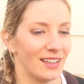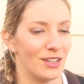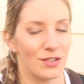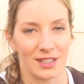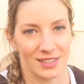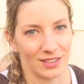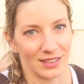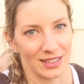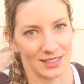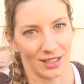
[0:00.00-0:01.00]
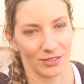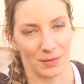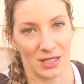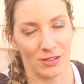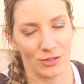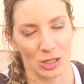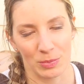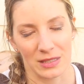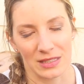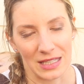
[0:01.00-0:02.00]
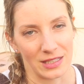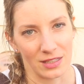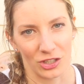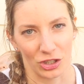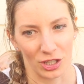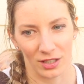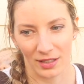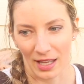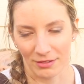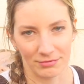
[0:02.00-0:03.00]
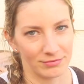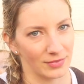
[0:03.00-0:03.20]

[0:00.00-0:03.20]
you can still get stuff. I mean, you can just put seeds in the dirt and